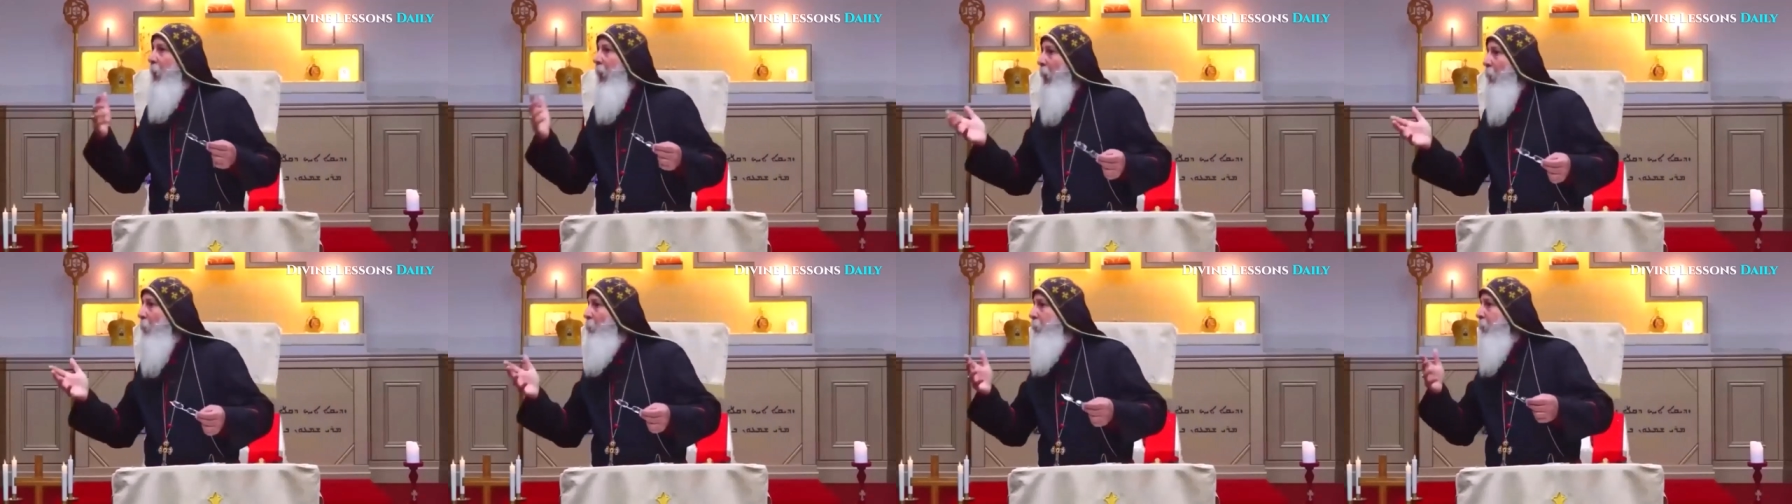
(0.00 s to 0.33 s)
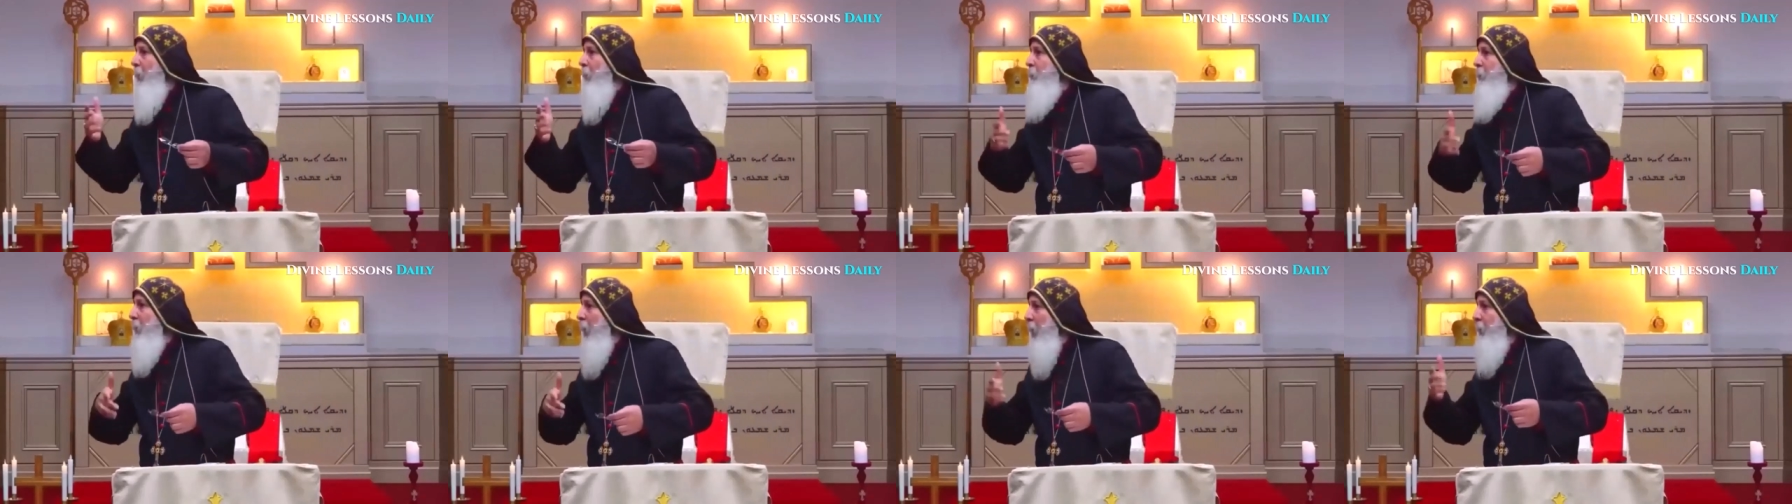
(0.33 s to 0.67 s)
How
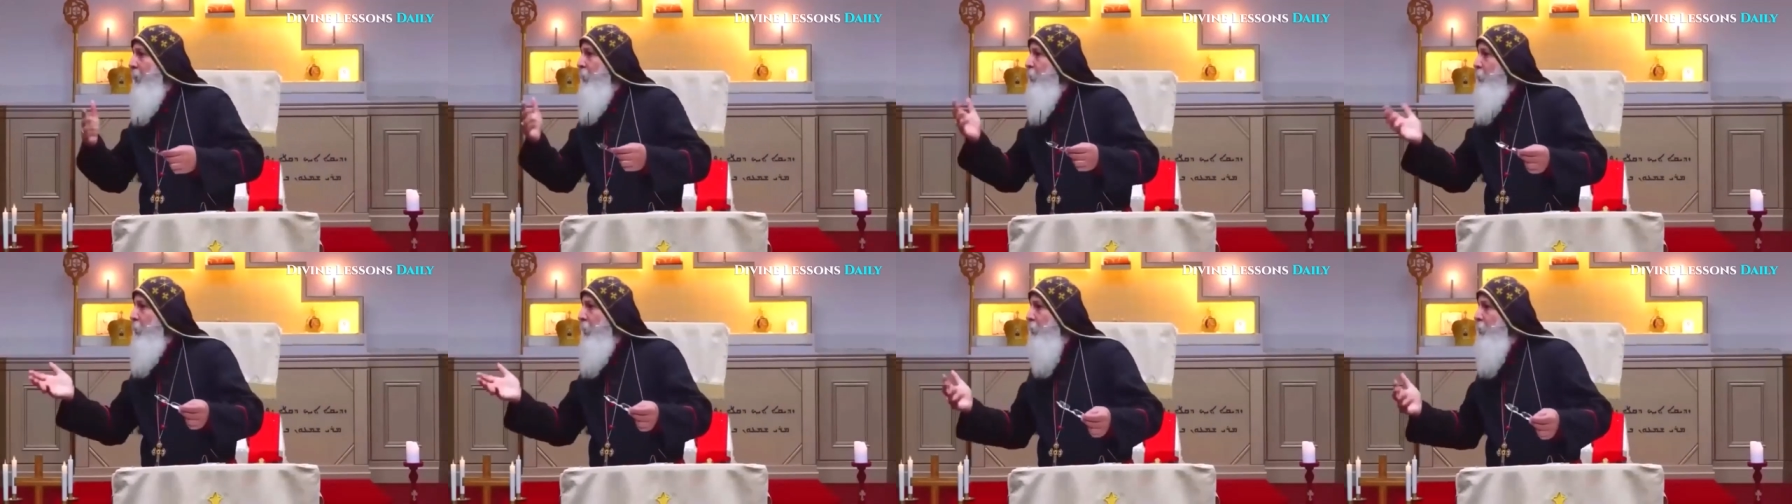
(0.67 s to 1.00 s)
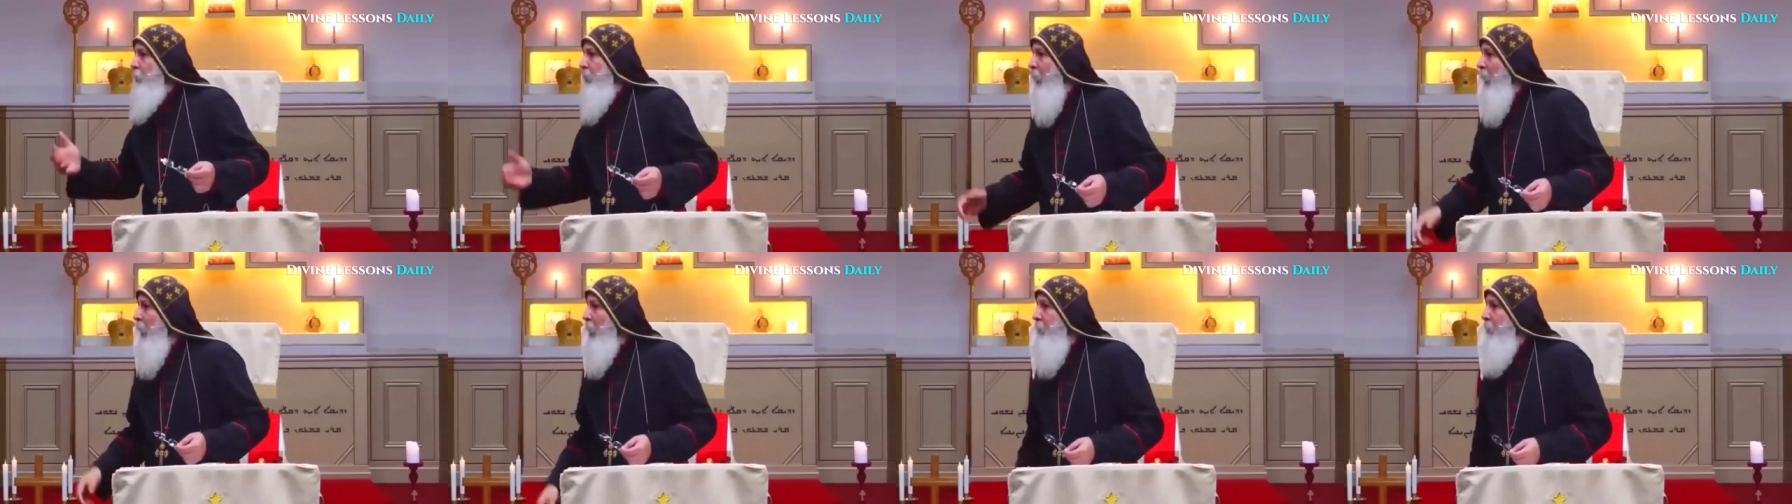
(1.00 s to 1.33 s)
come God is not
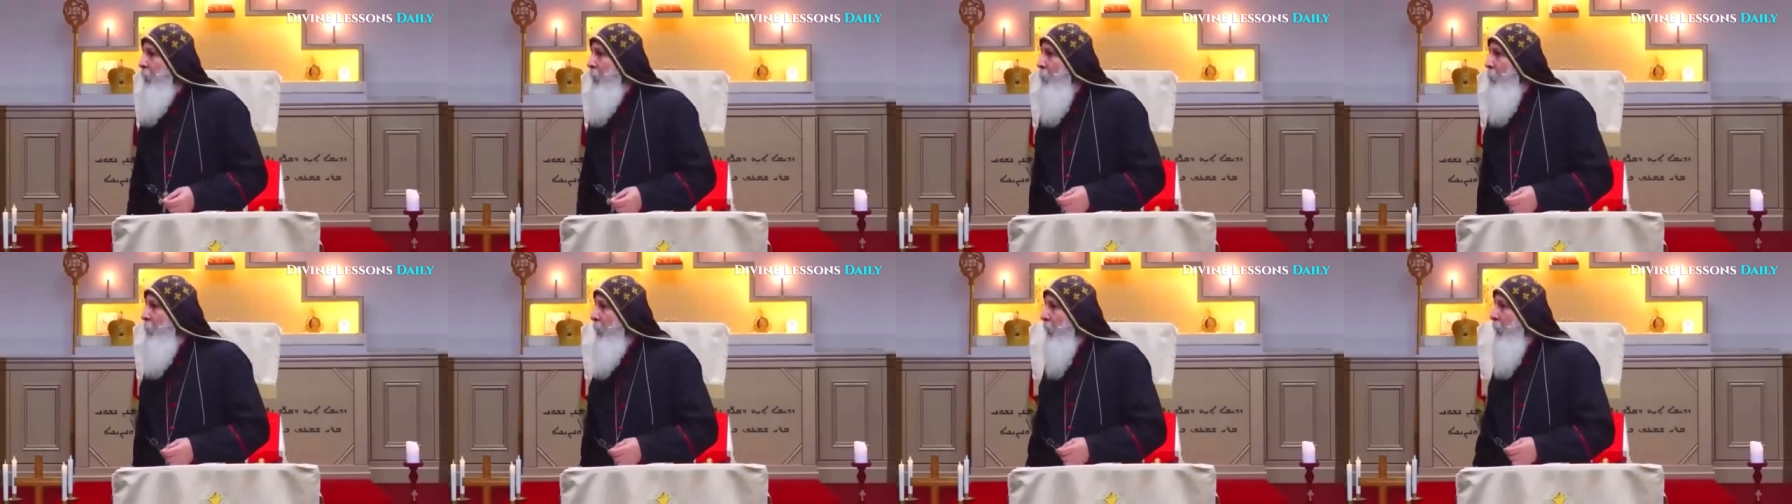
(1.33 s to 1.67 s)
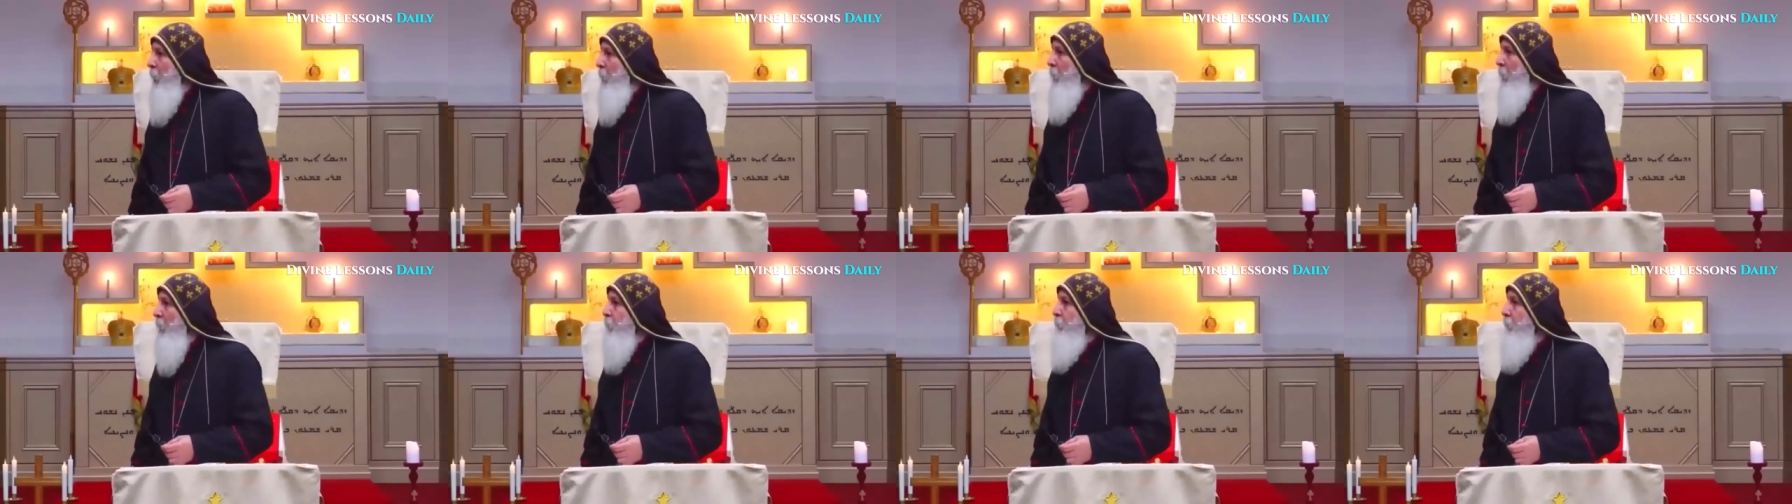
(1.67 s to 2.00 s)
telling me what He
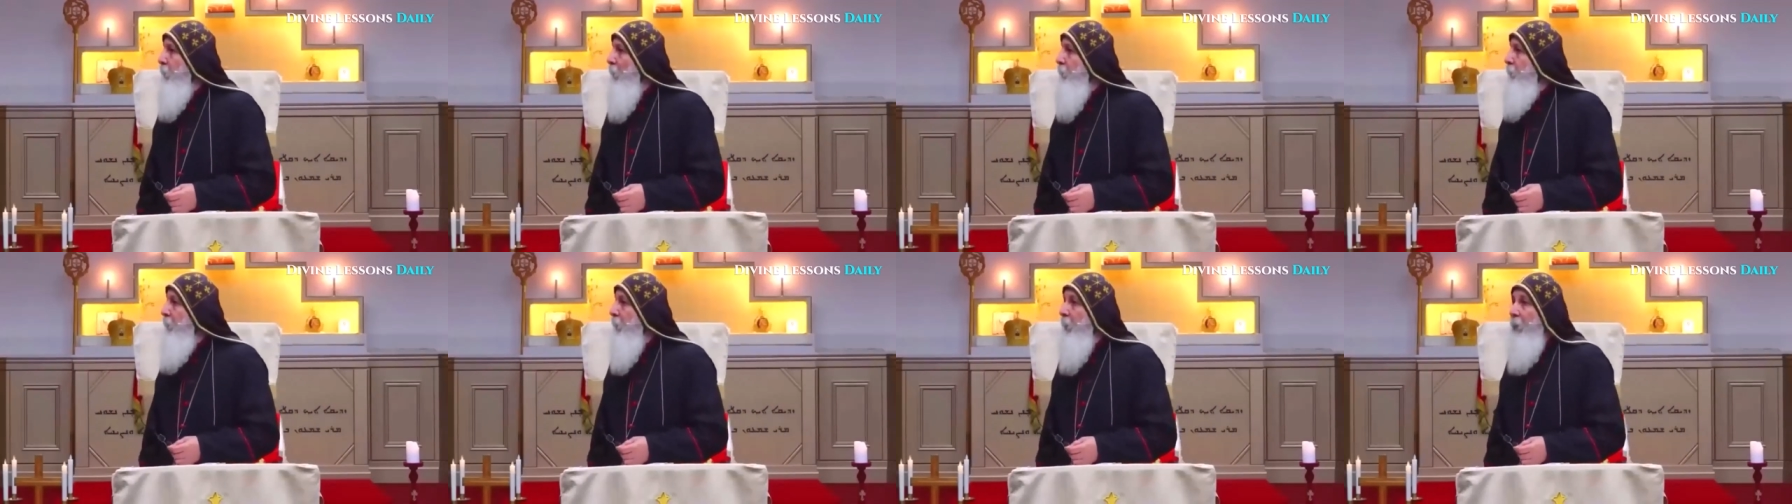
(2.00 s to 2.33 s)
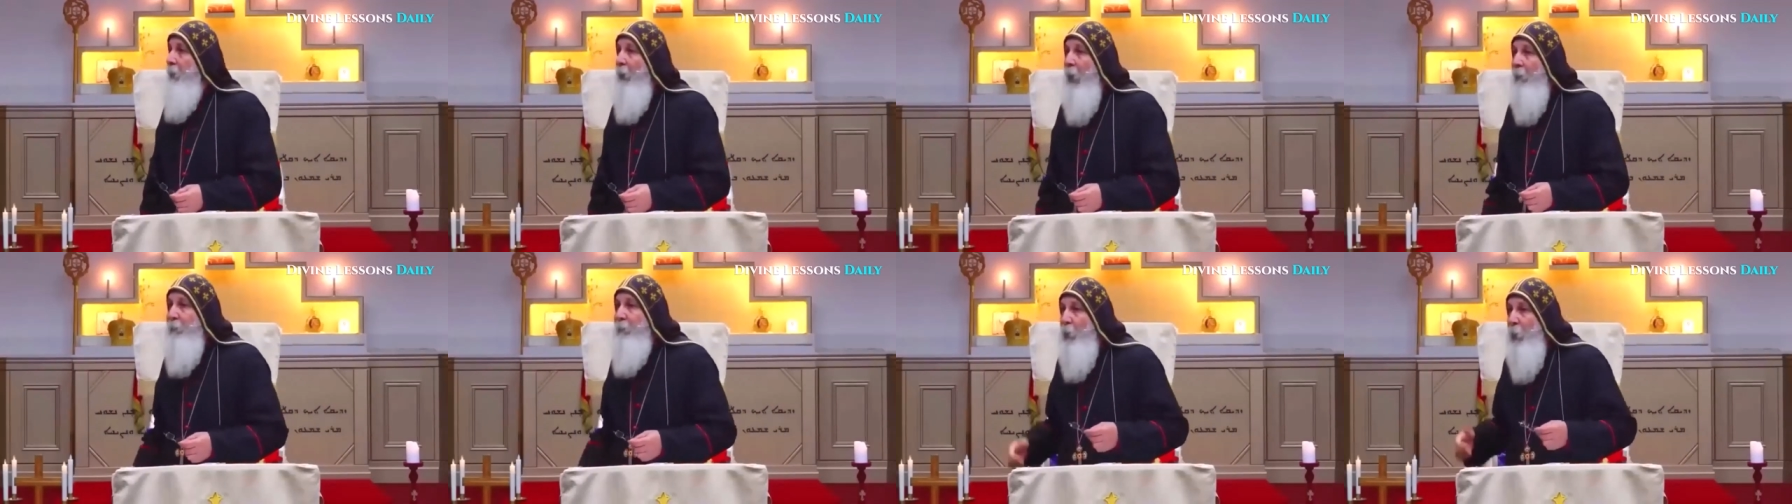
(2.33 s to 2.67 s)
wants from me?
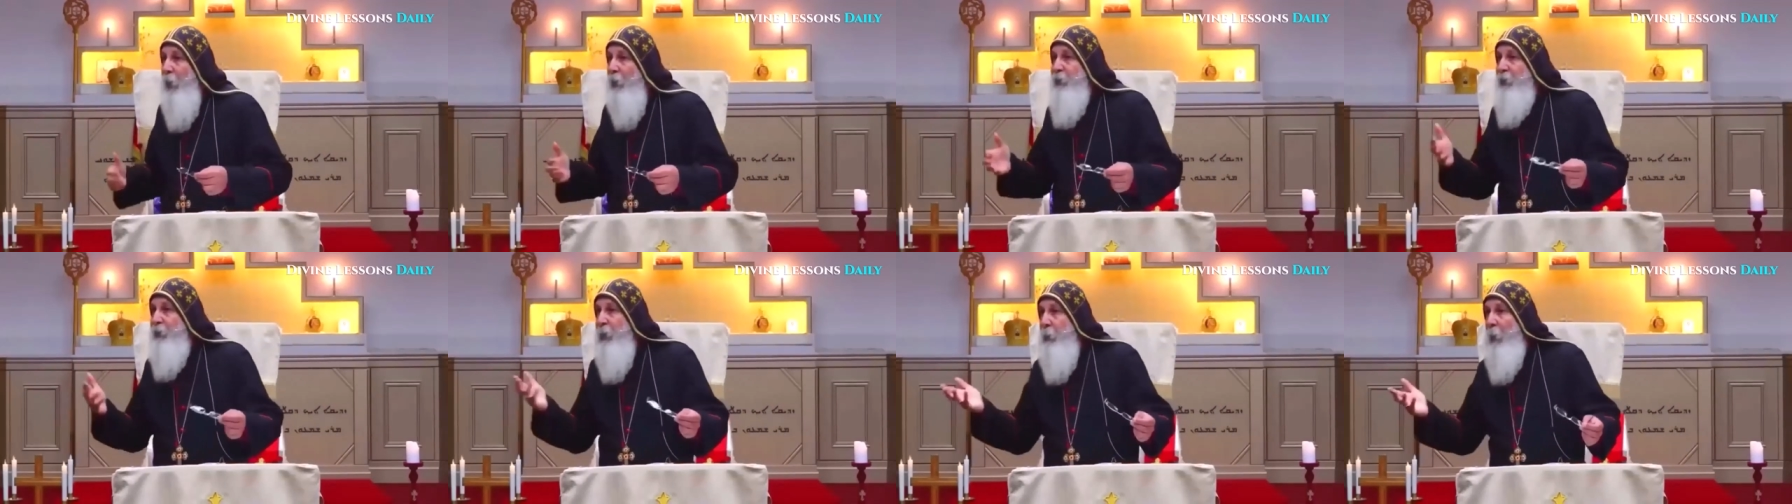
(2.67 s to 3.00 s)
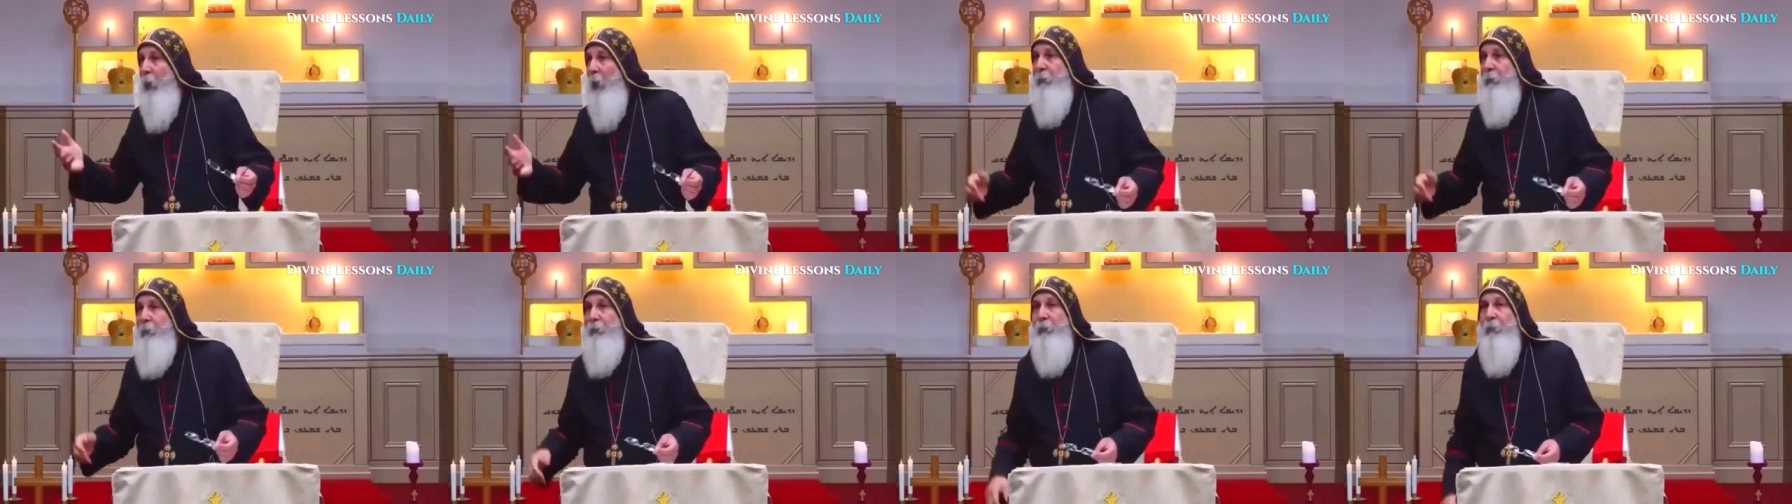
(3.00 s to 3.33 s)
Of course, He
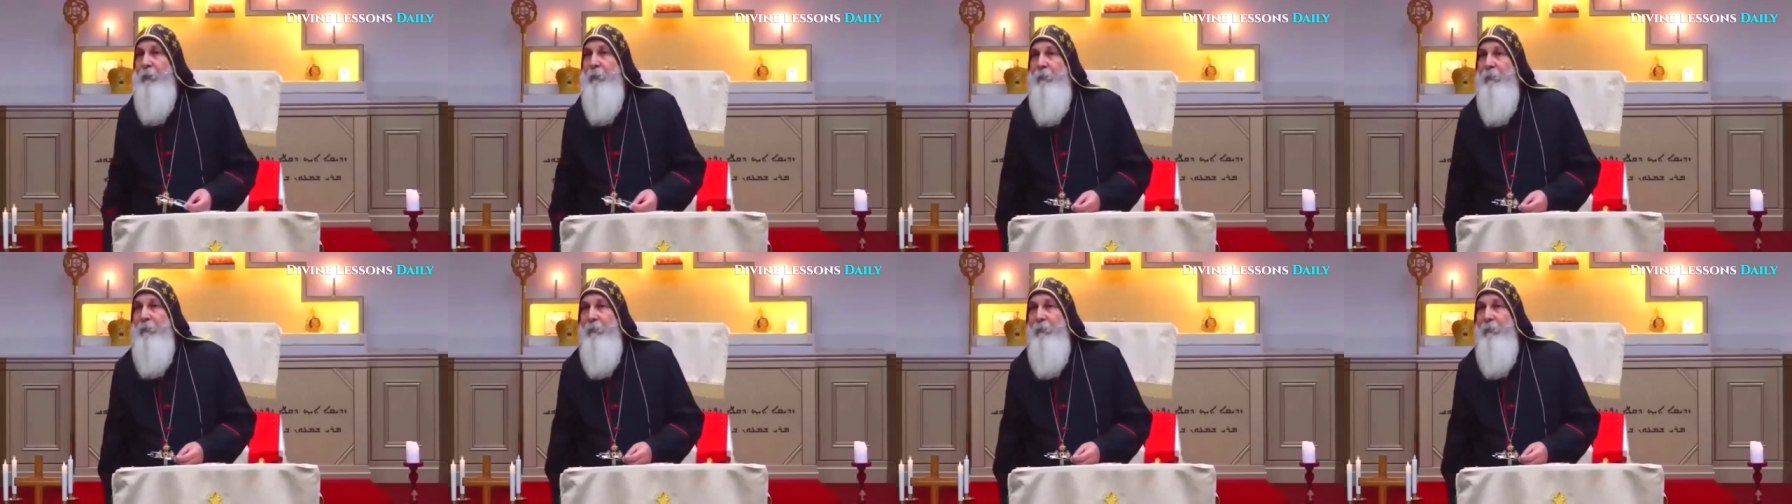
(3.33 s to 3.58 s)
won't.